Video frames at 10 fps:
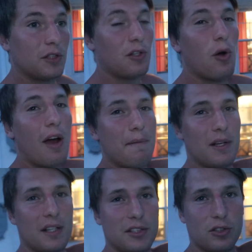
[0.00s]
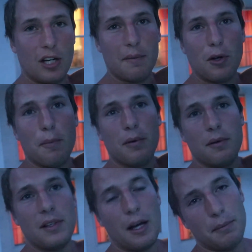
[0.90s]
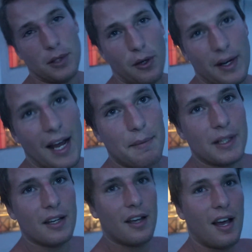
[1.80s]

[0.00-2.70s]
if you don't have me on instagram go down below and add me